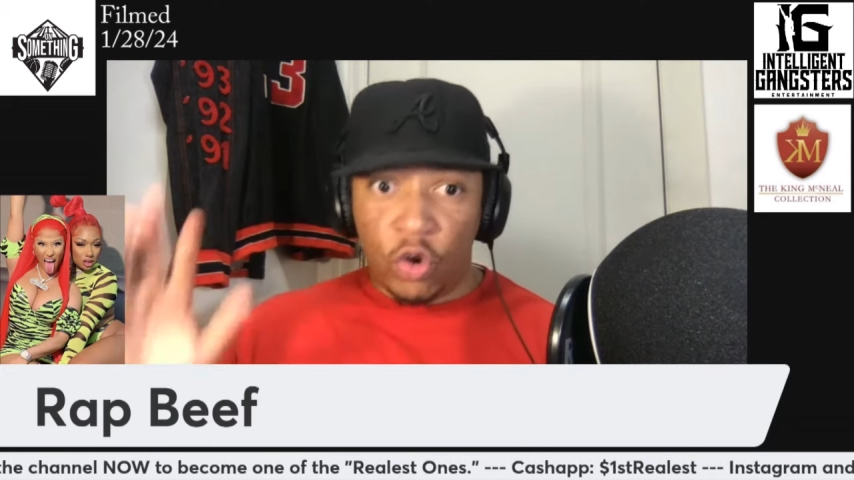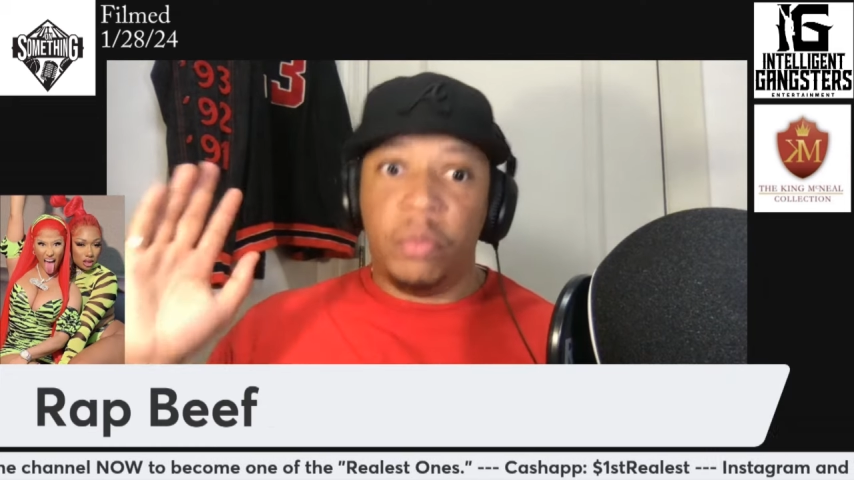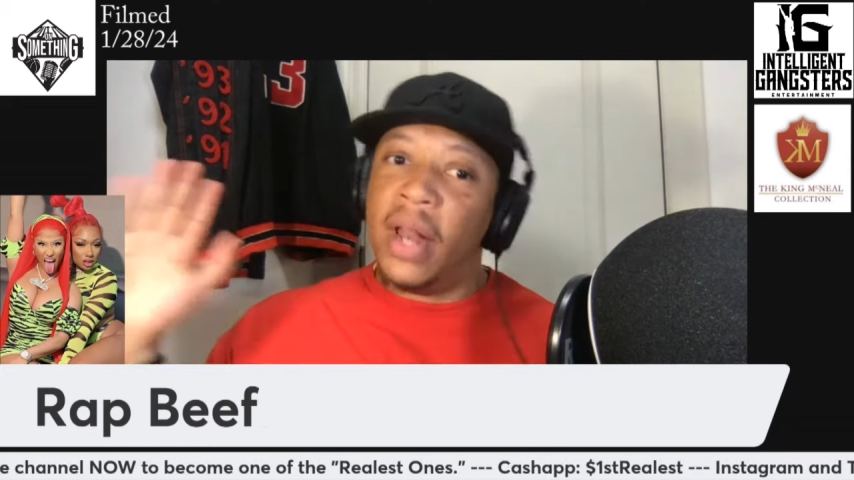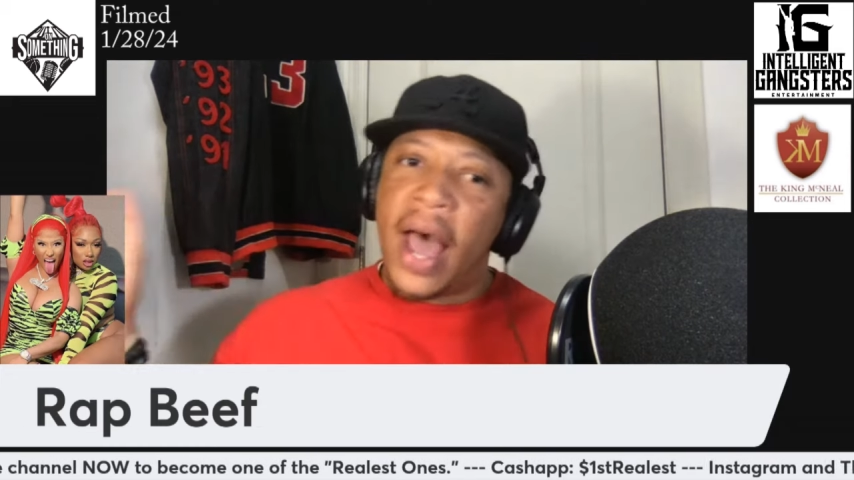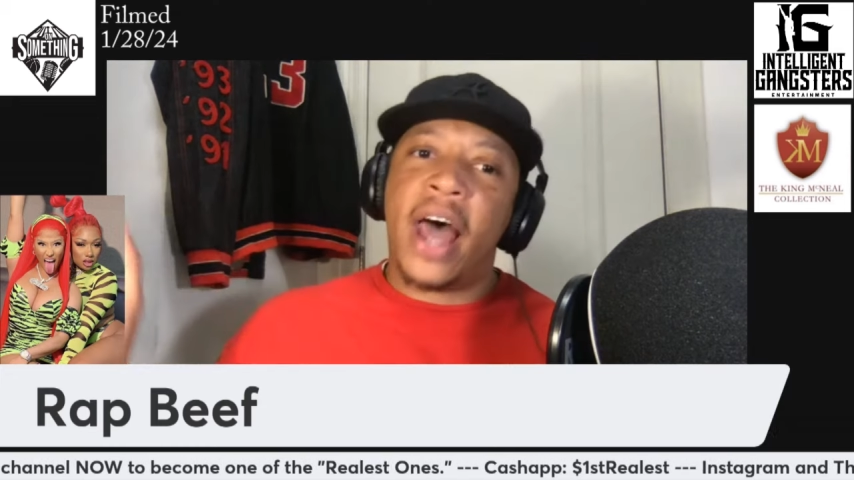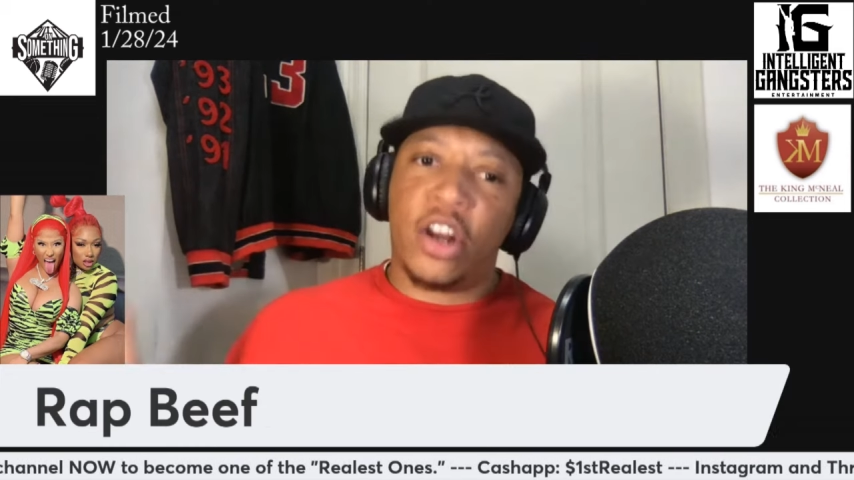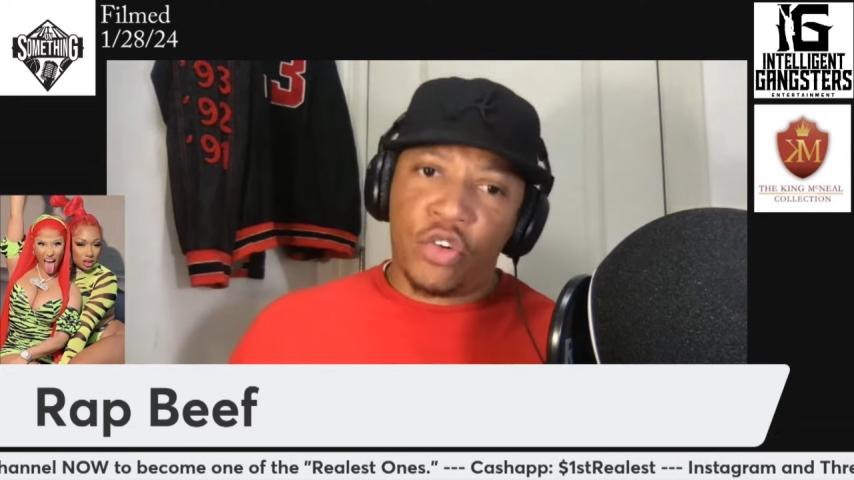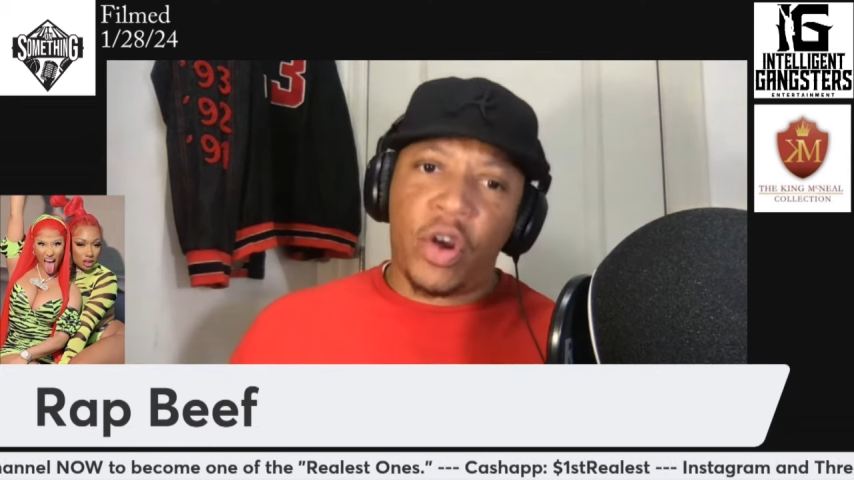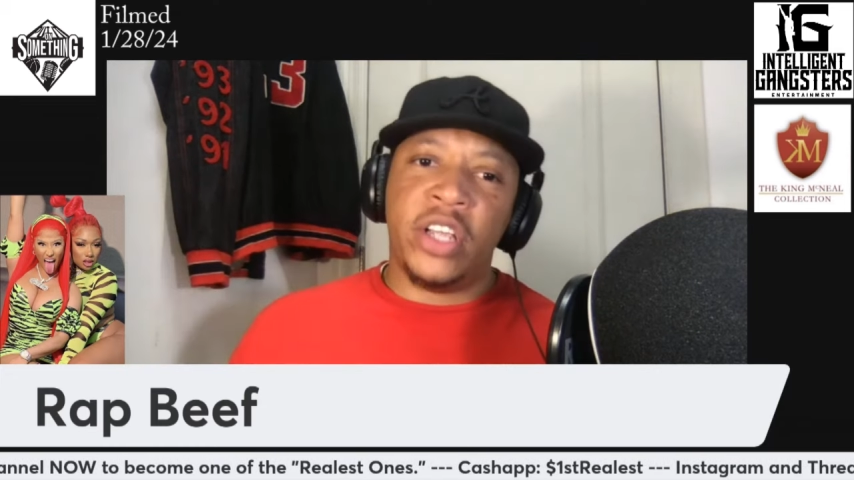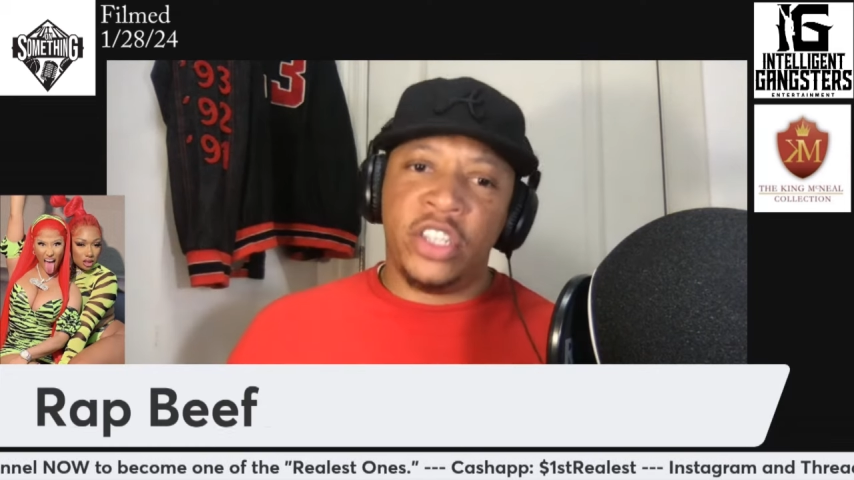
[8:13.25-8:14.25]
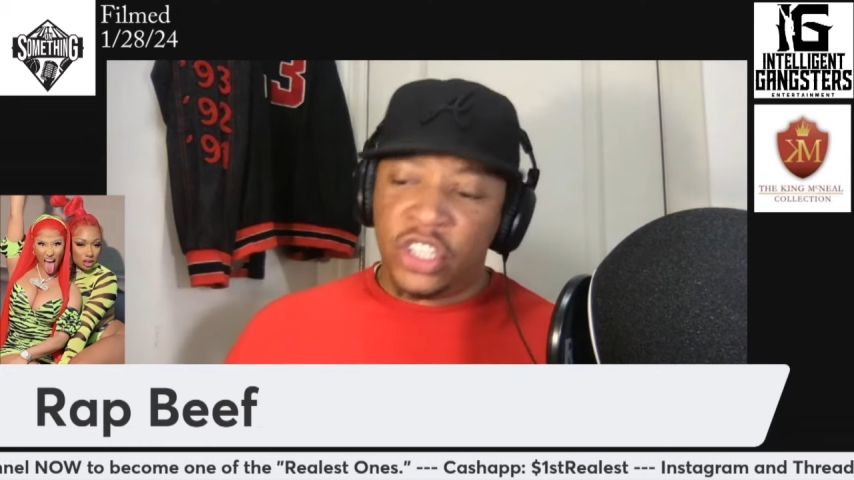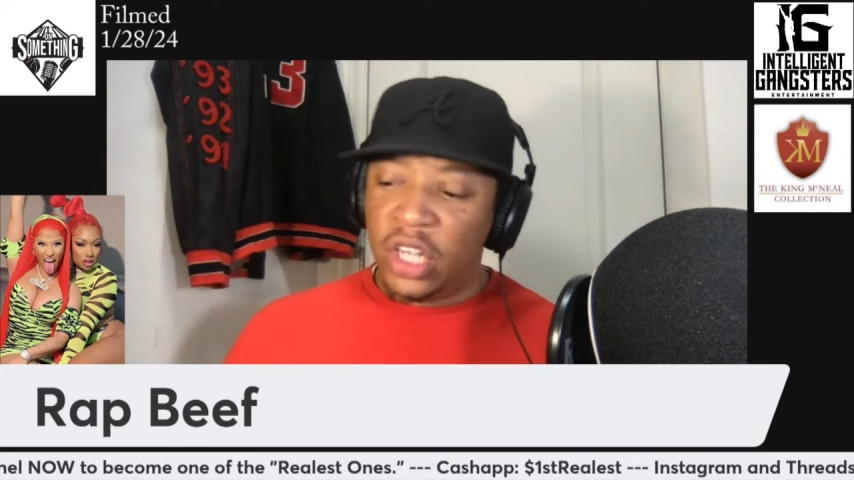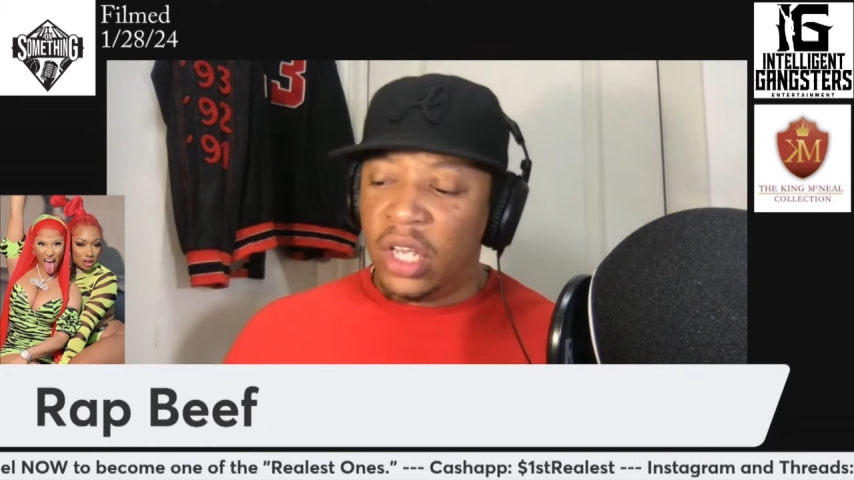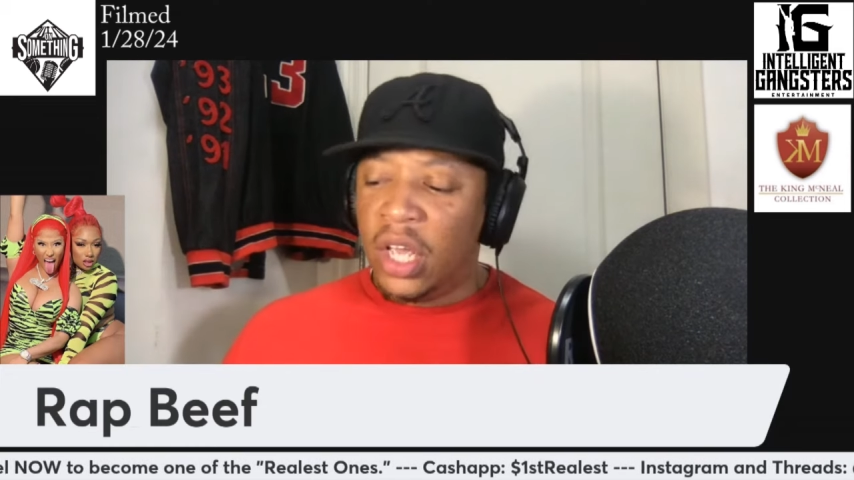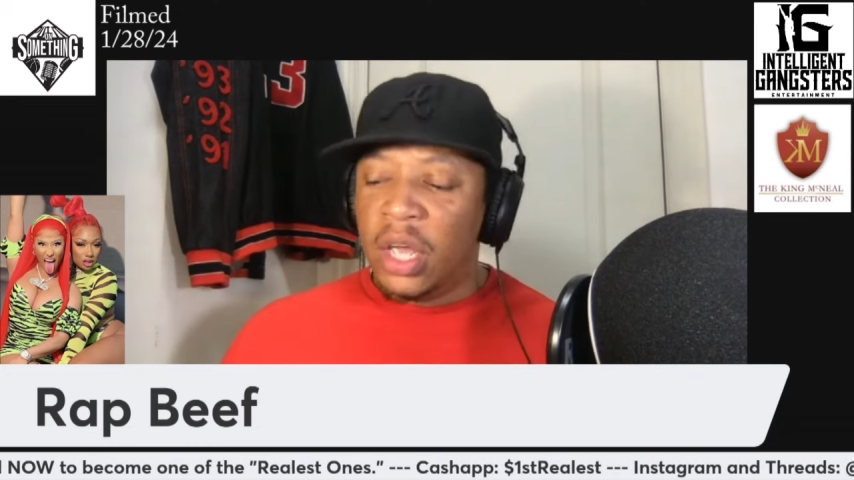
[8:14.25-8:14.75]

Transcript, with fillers: a lot of crazy shit